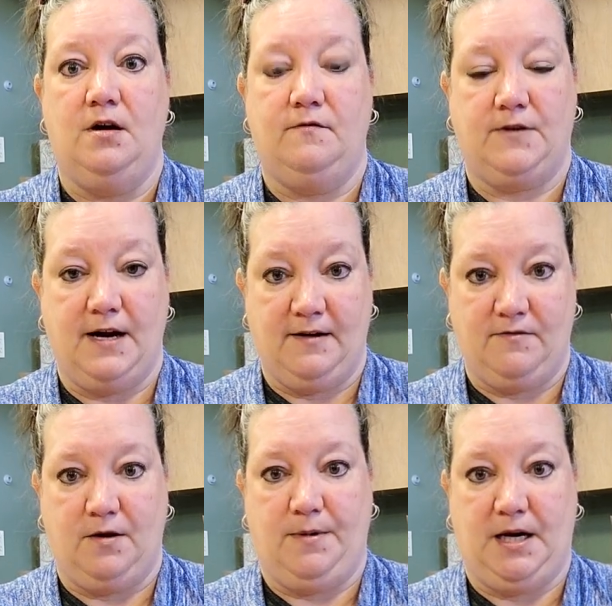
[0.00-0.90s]
for
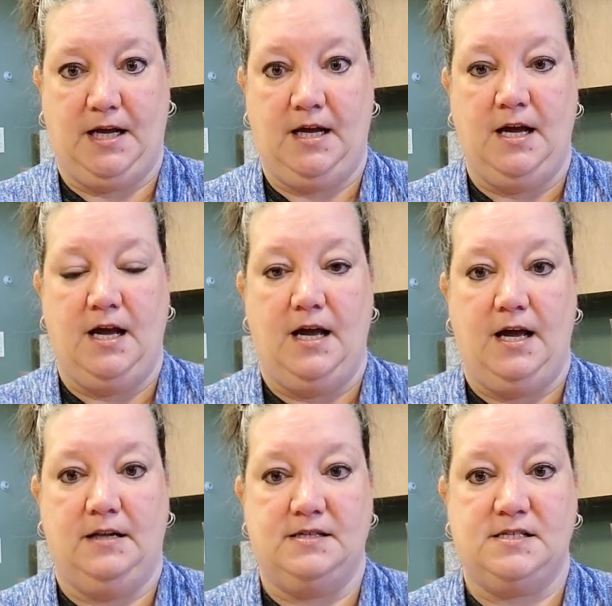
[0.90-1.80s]
everybody.
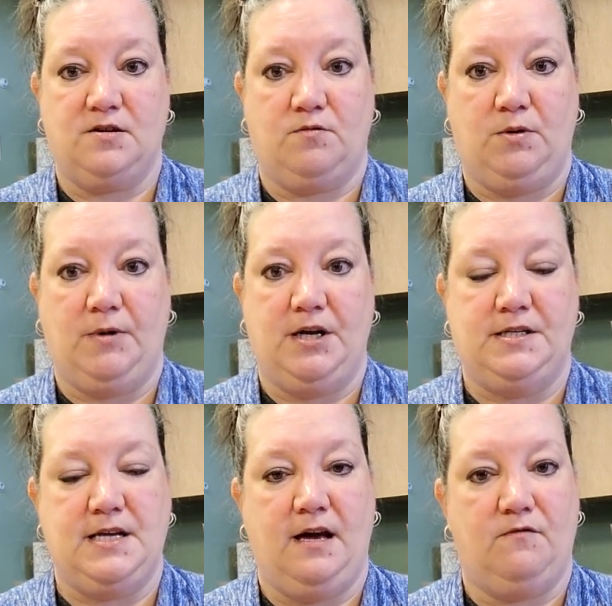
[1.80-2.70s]
And so we wanted
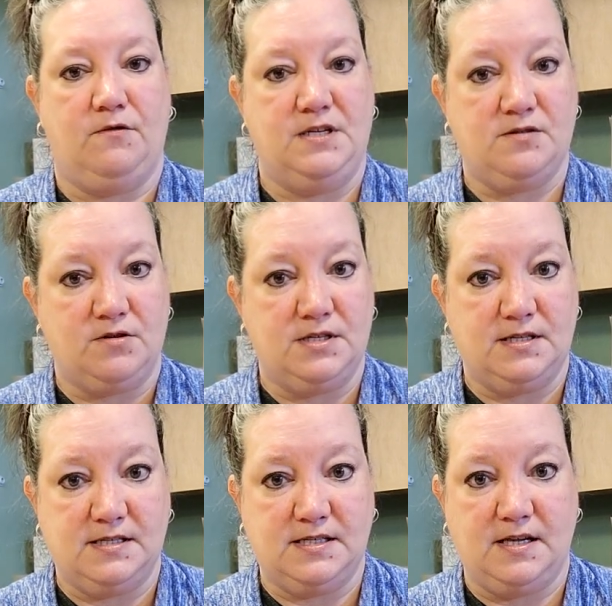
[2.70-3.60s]
to have
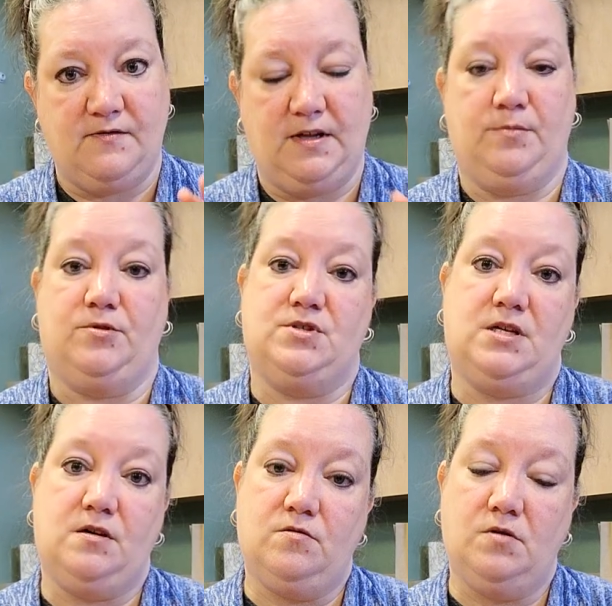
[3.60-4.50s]
resources available
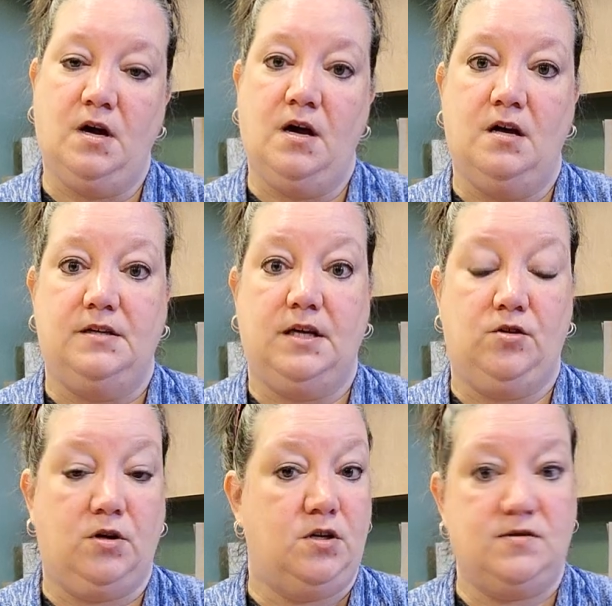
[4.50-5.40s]
to you that you
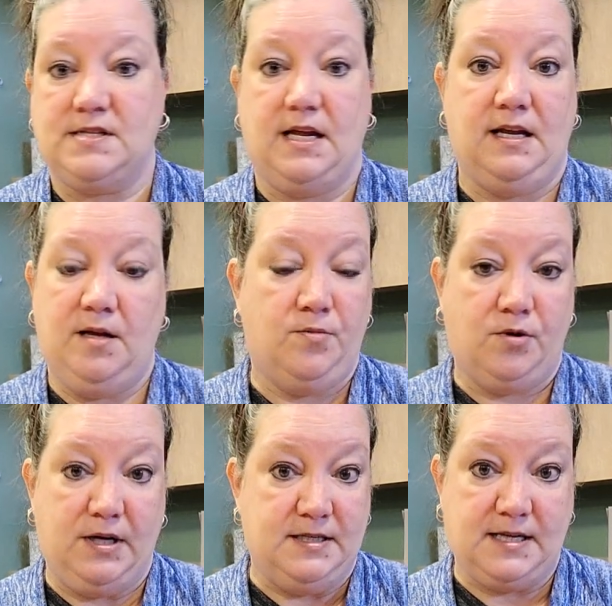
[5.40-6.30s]
could use at any
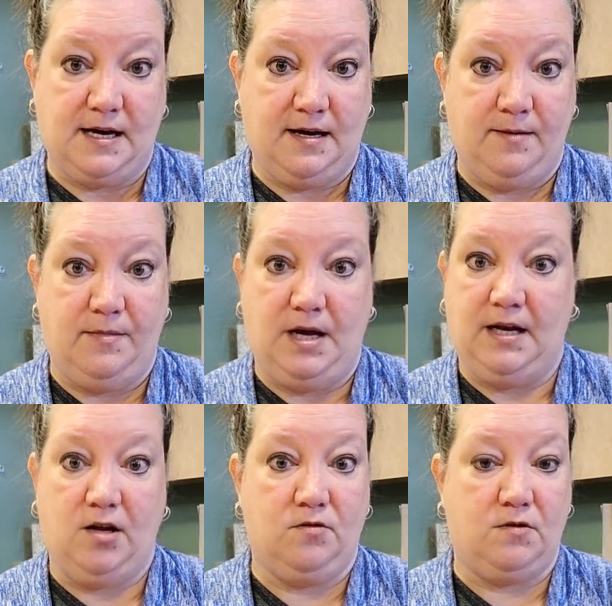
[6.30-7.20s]
point in time,
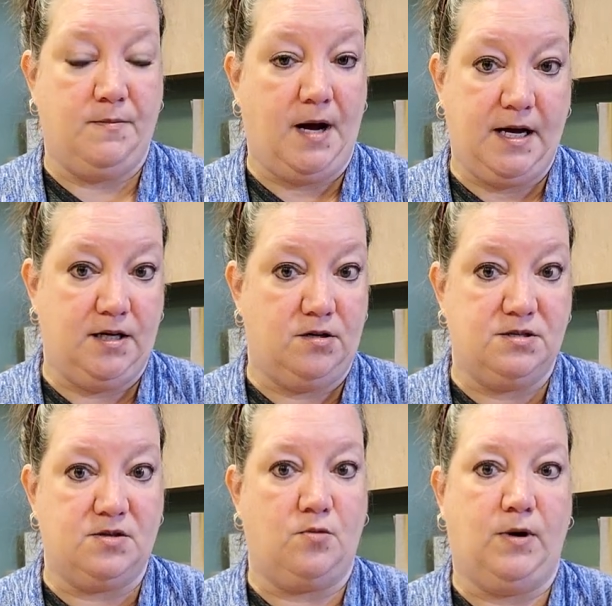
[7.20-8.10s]
any
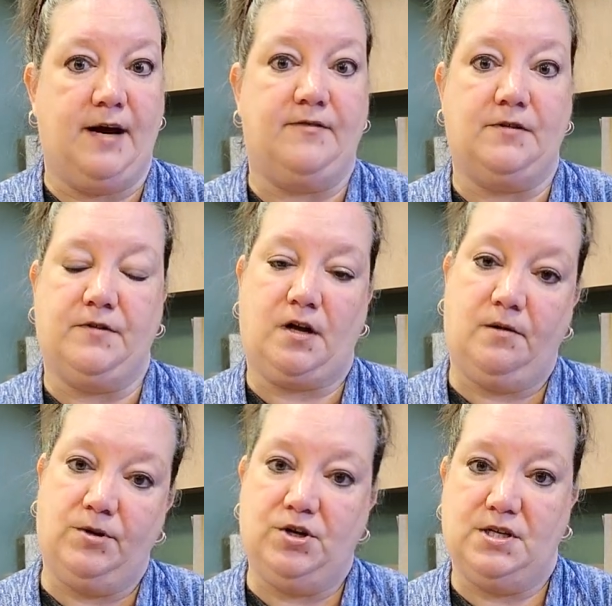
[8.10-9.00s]
reminders or whatever for
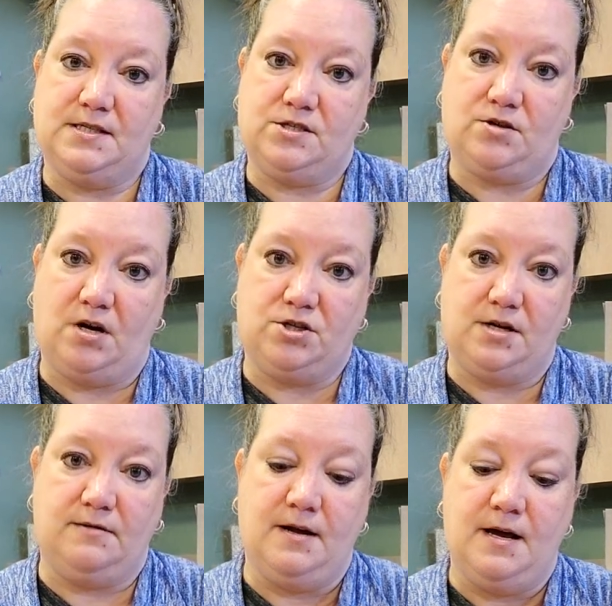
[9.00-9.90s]
communion instruction.